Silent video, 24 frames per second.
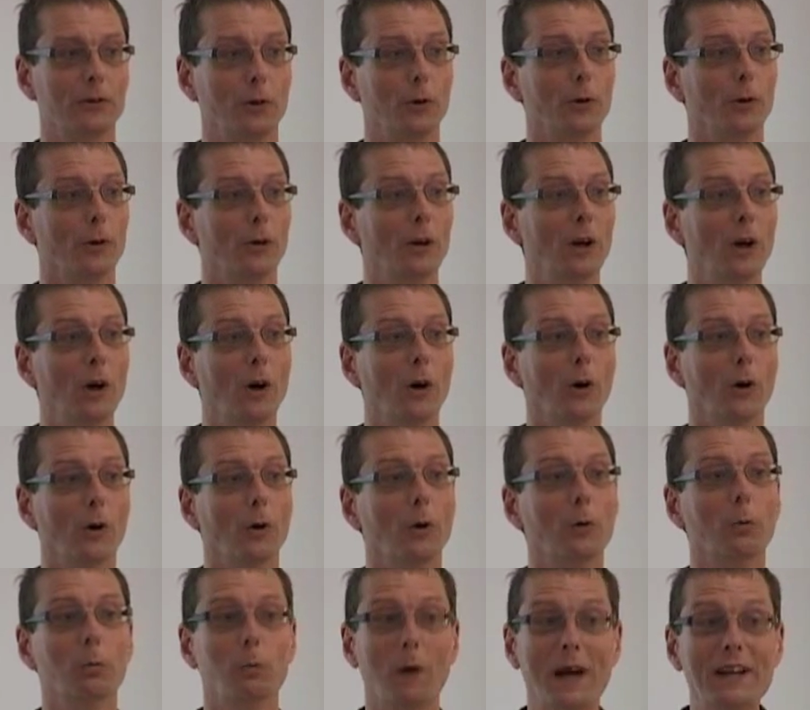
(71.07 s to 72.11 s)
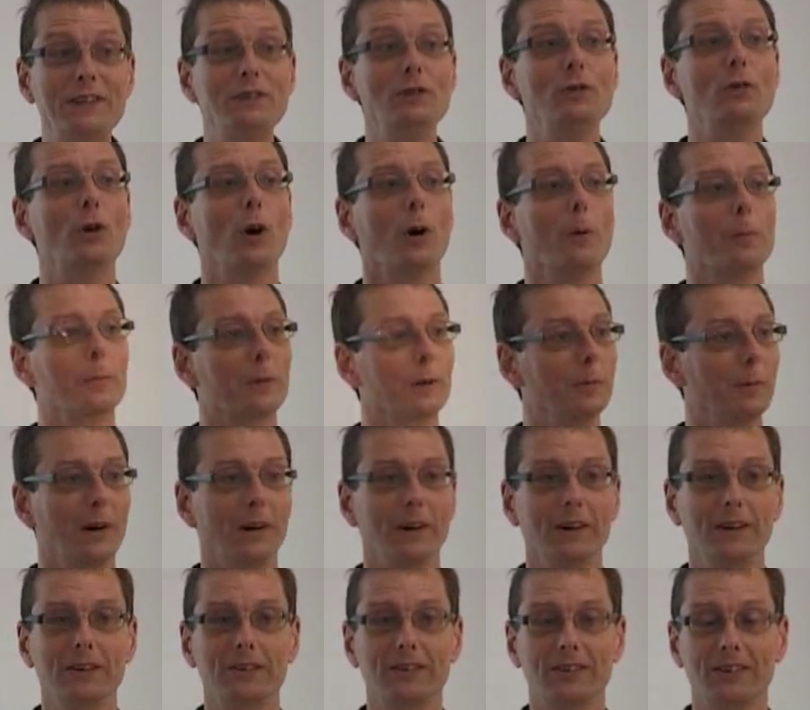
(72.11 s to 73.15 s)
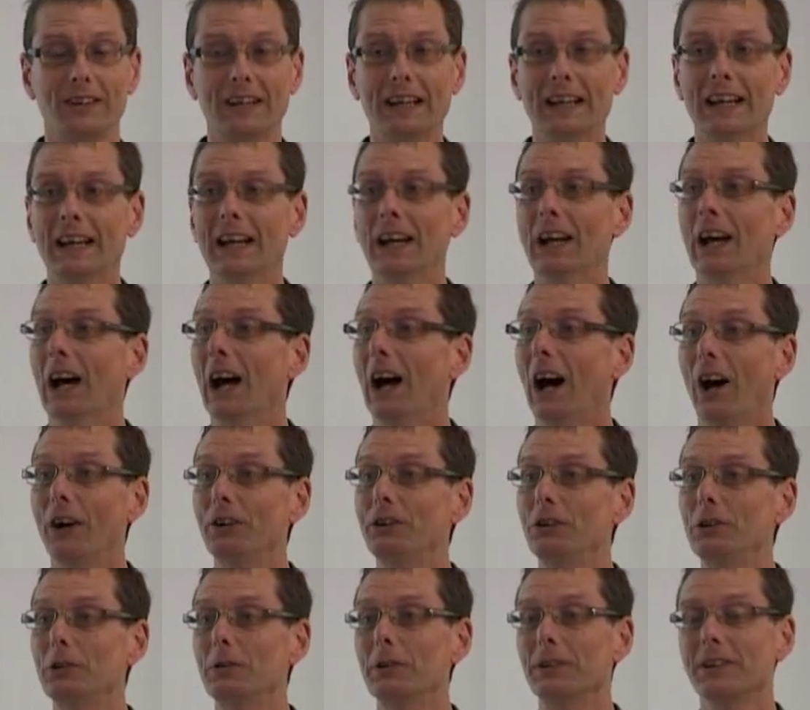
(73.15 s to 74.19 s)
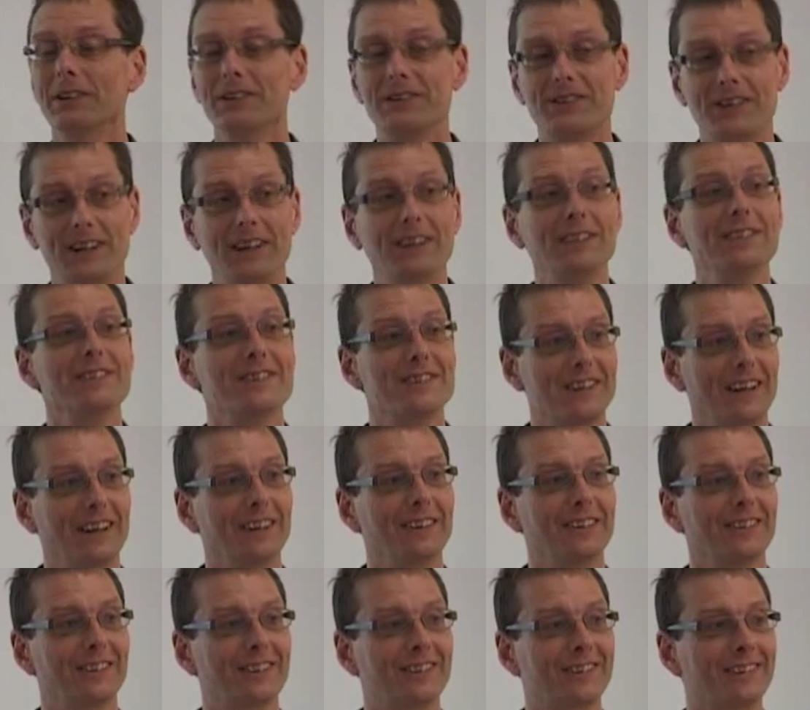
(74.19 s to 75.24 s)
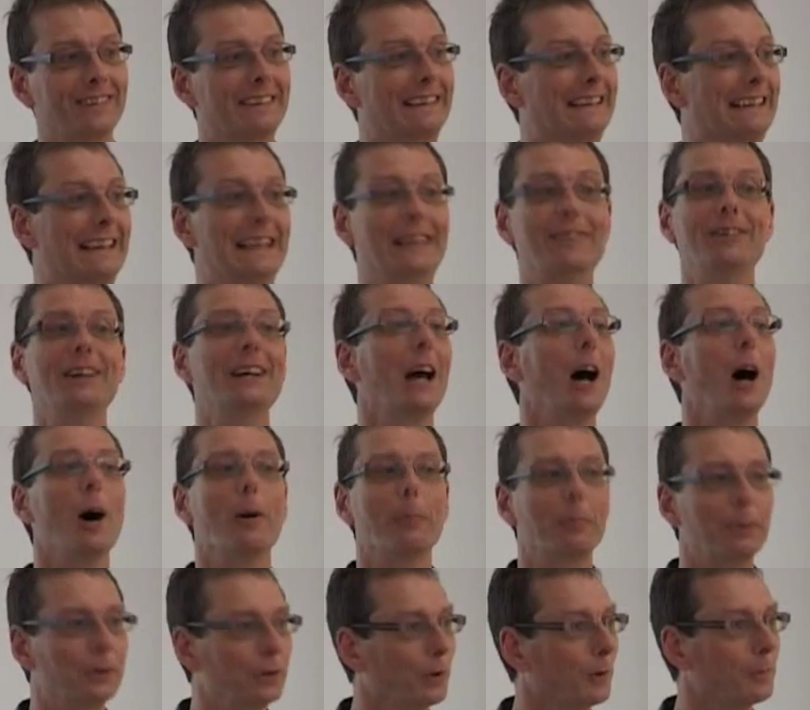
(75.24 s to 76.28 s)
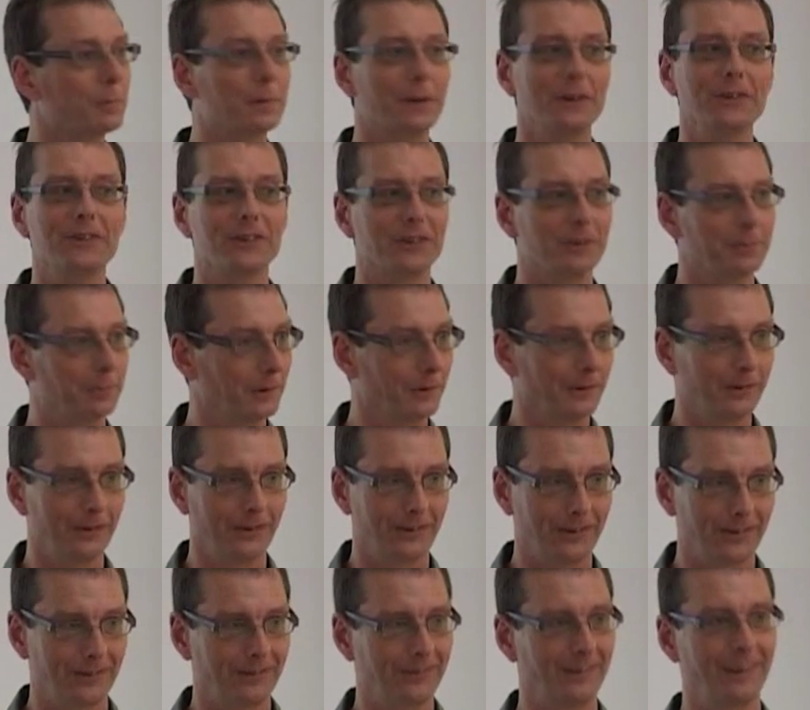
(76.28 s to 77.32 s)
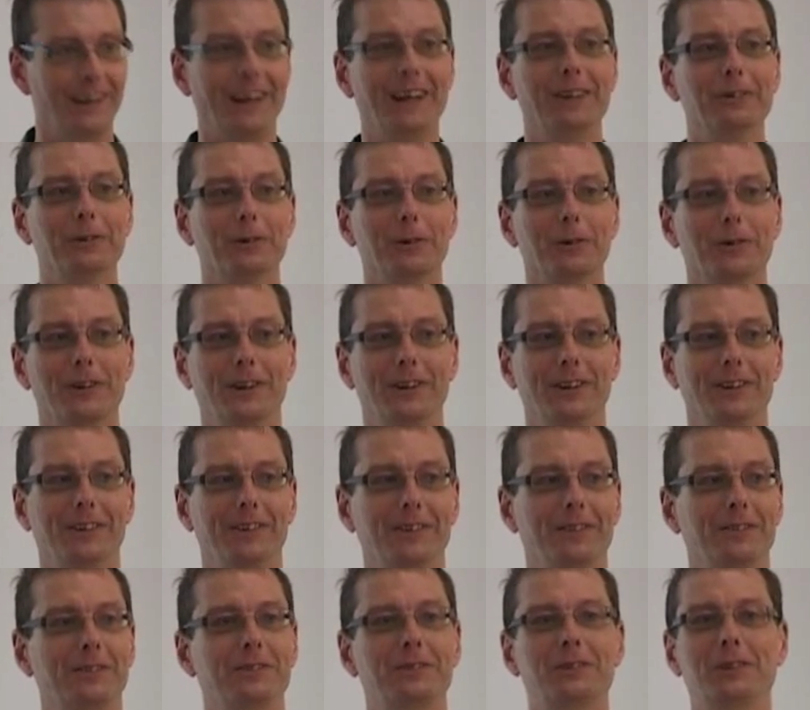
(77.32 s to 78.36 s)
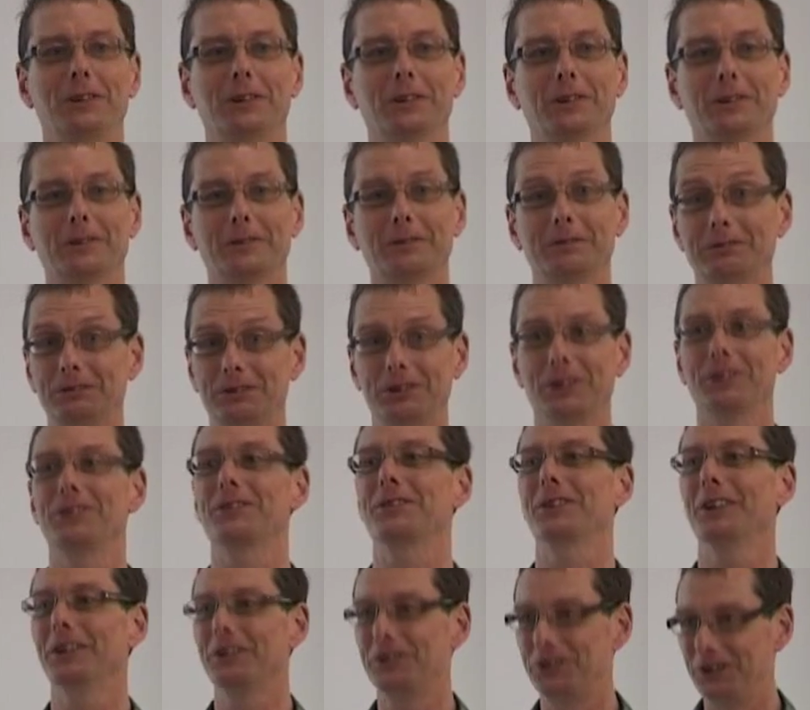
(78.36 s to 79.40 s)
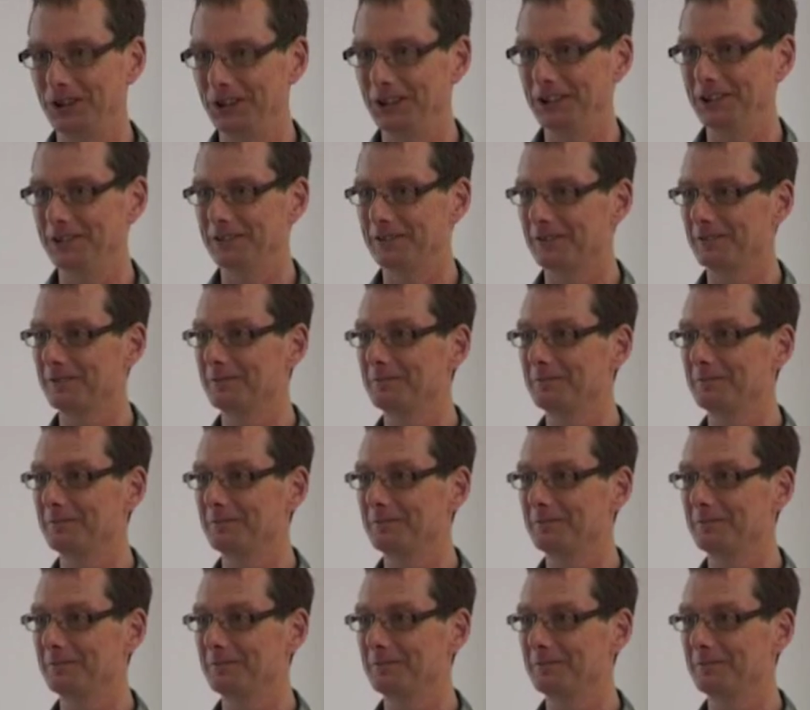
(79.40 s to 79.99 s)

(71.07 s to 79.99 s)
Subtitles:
Or when you compromise, are you in a certain sense giving up your principles in order to just achieve